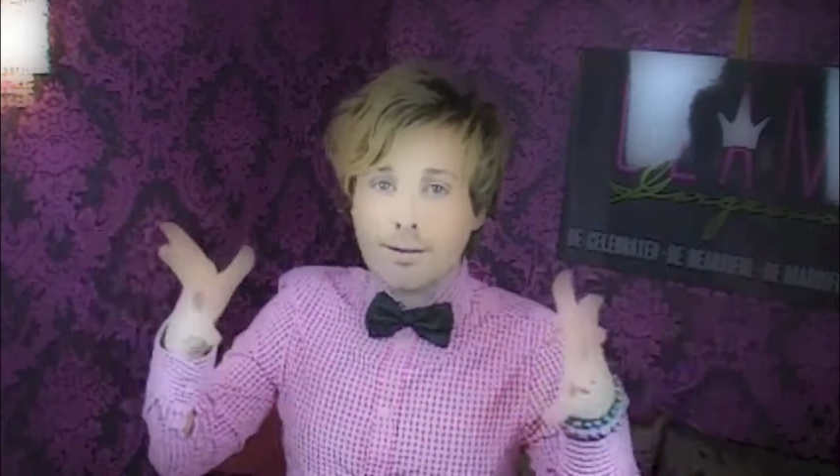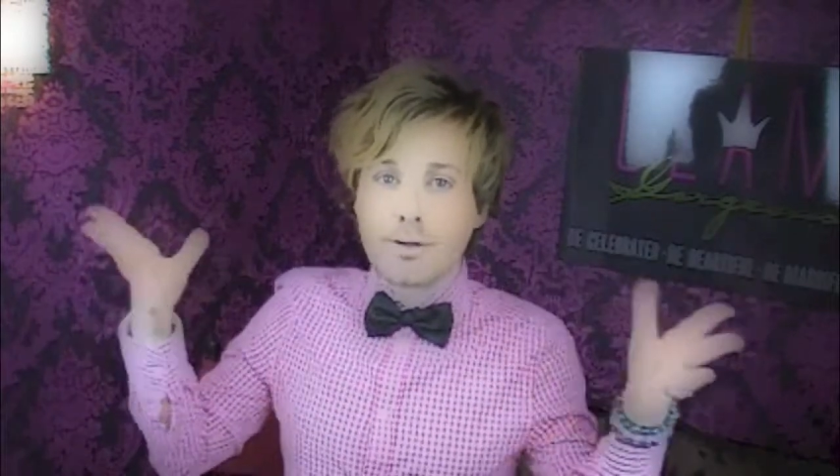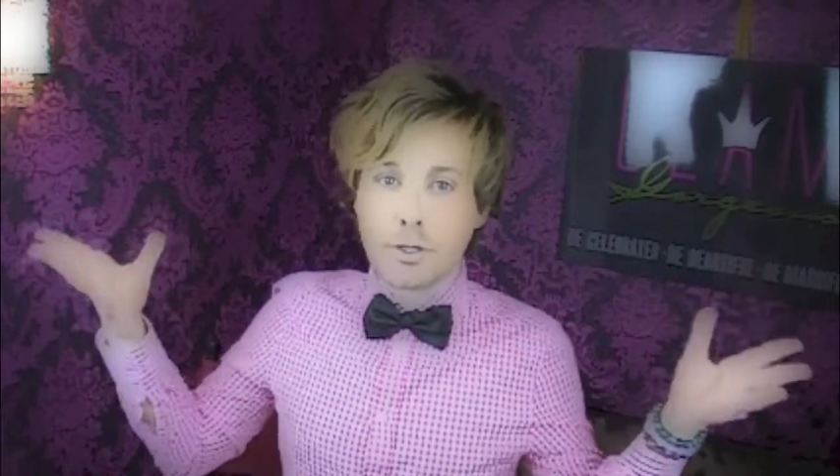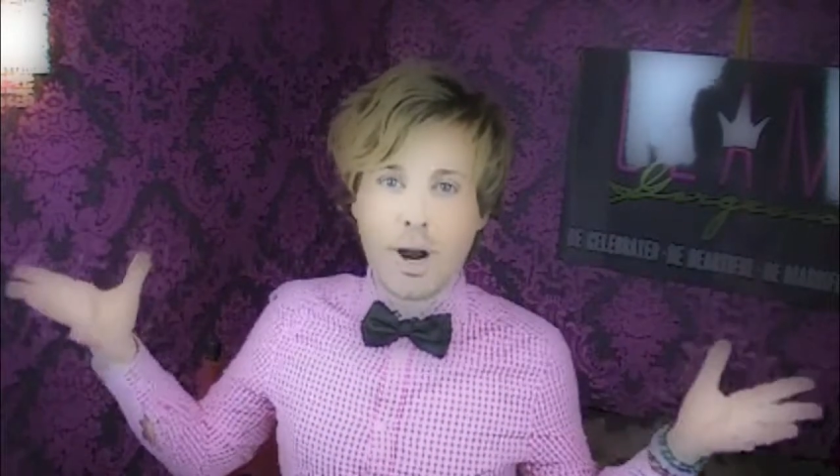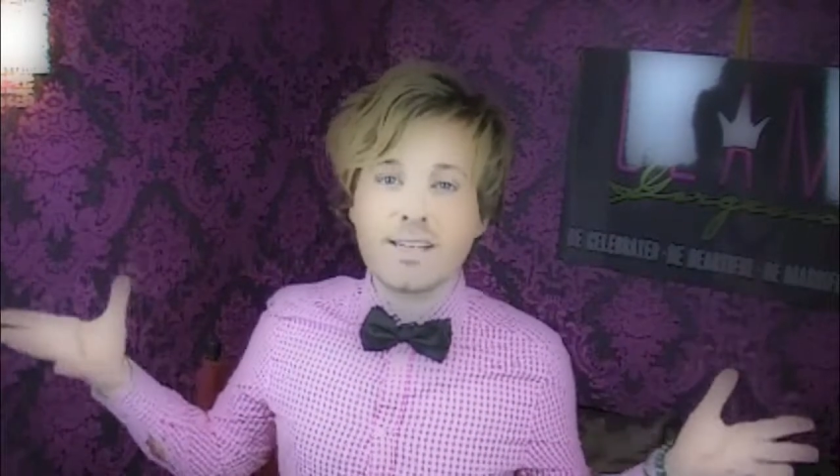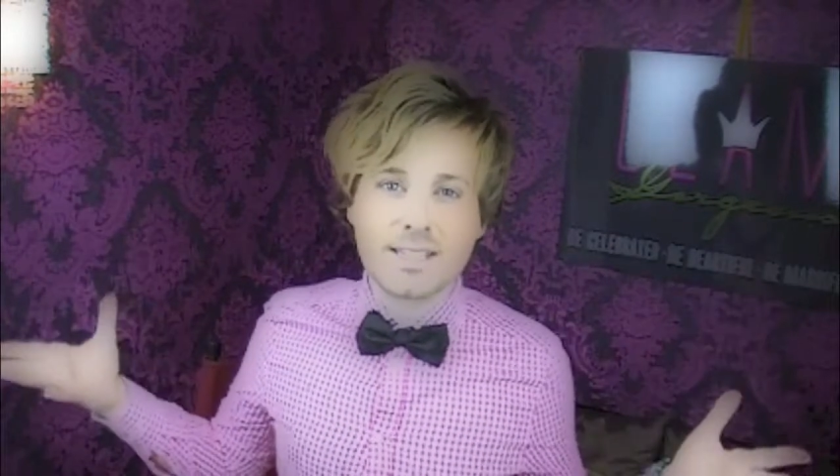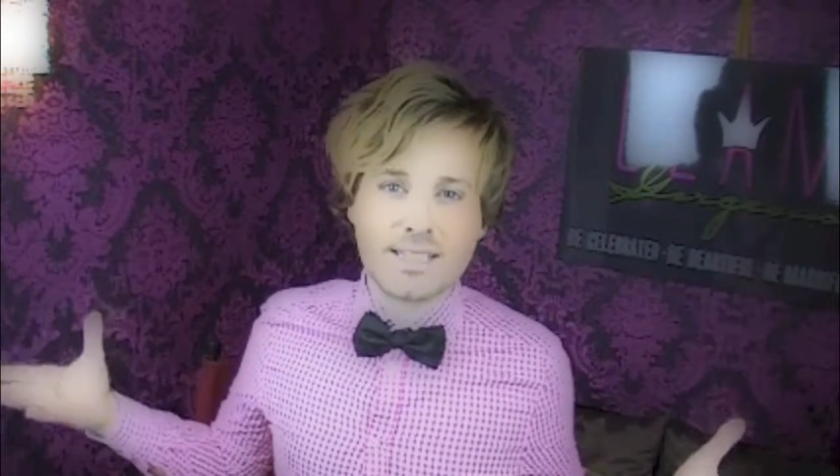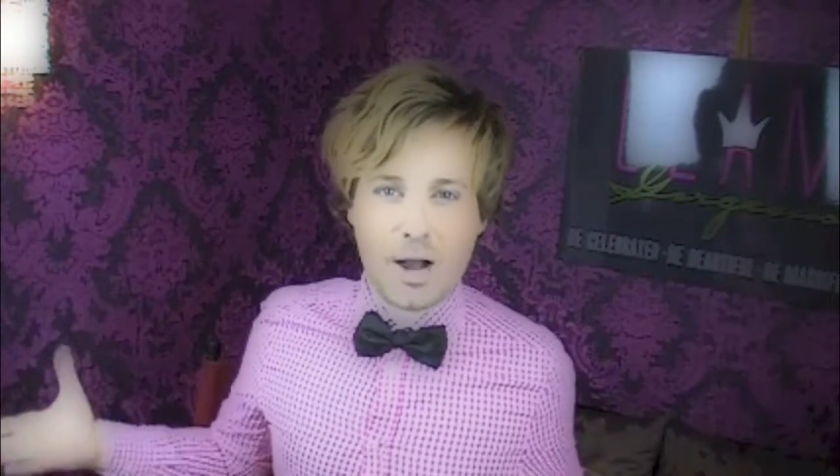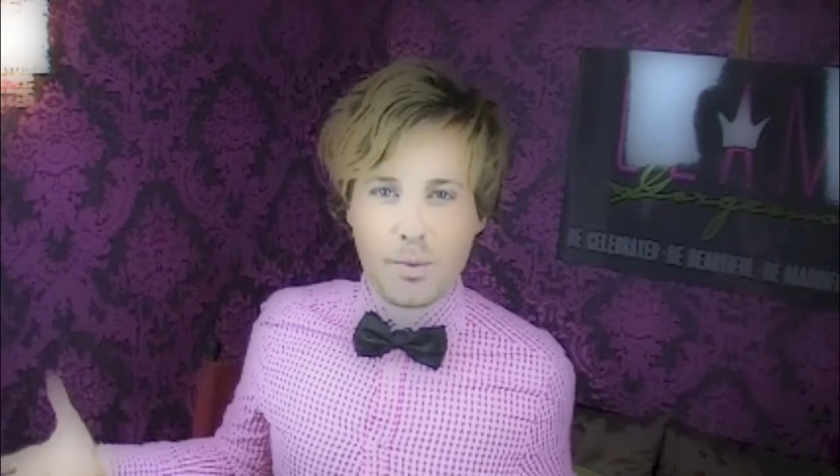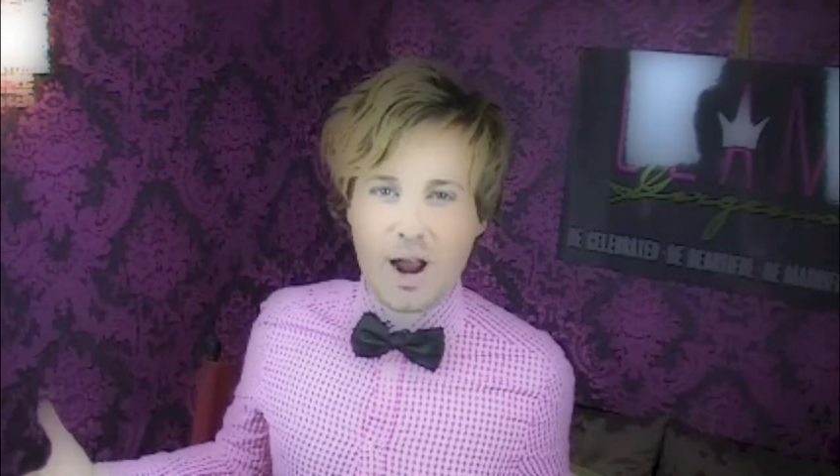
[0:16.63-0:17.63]
crisis
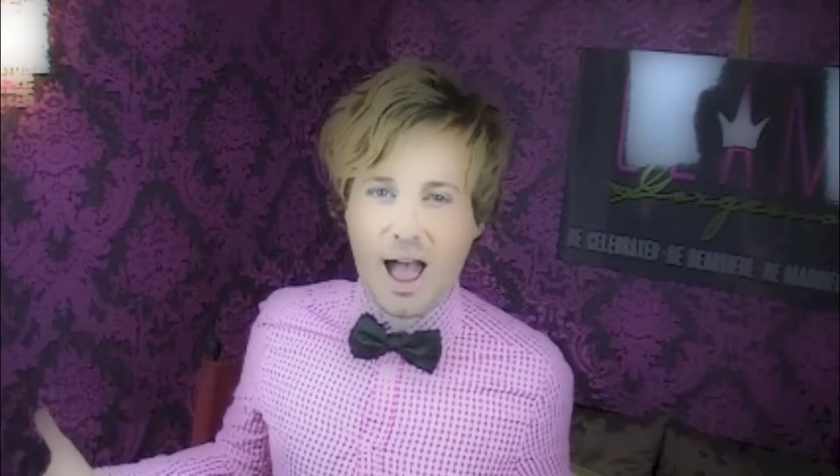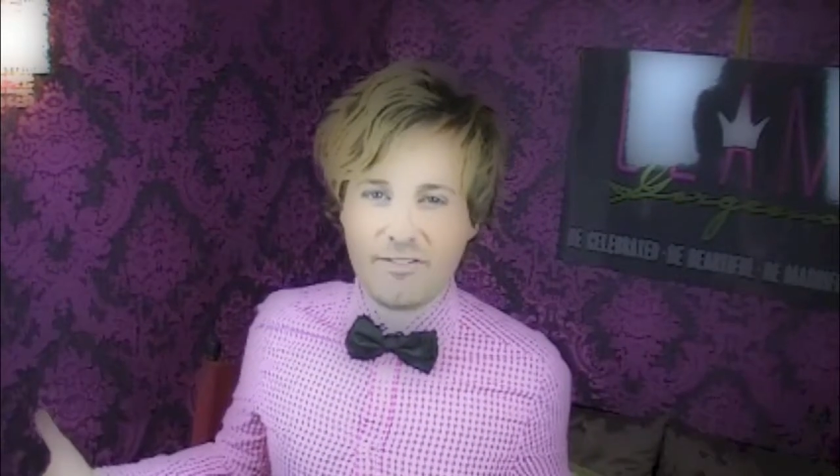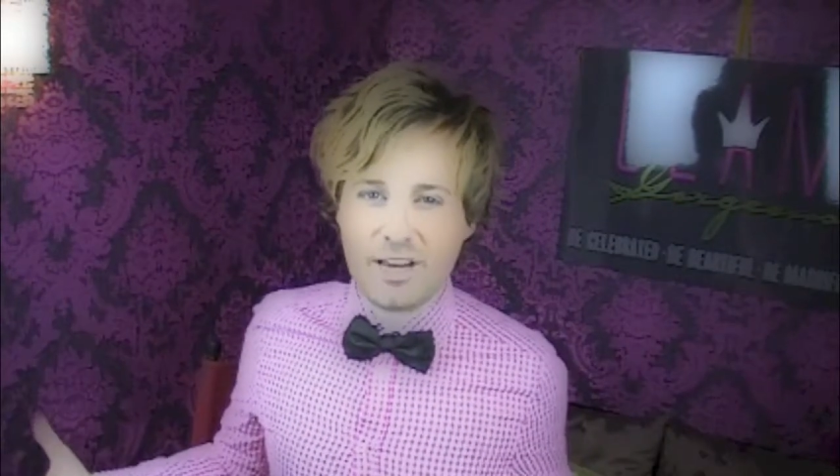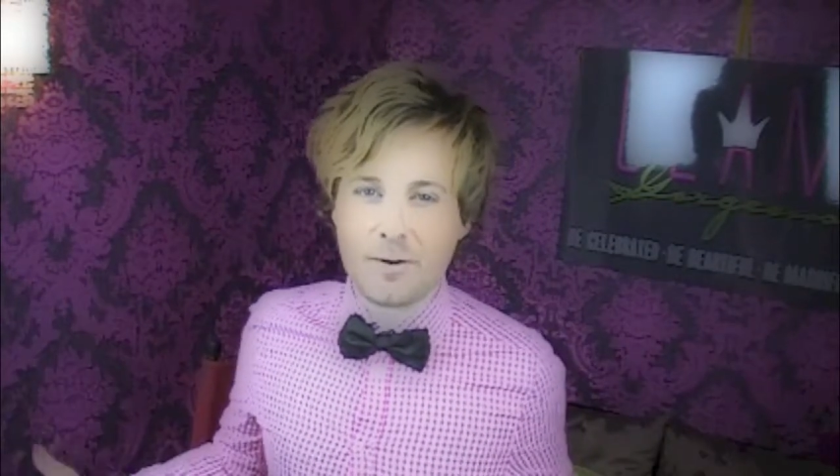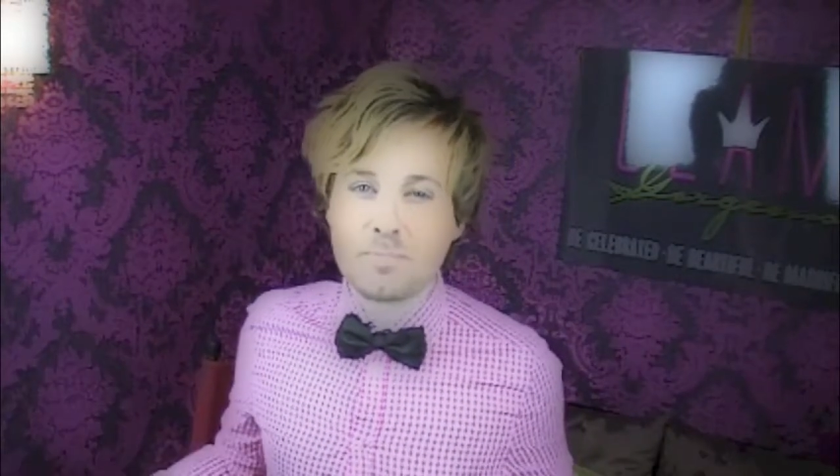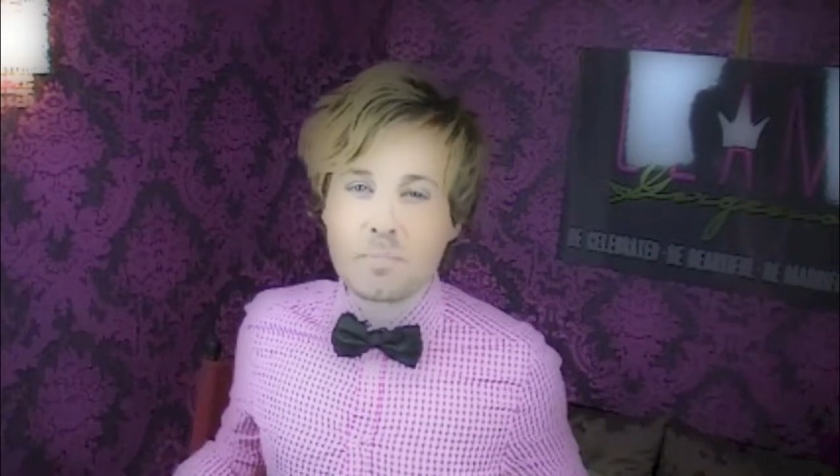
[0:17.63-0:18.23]
that we're having.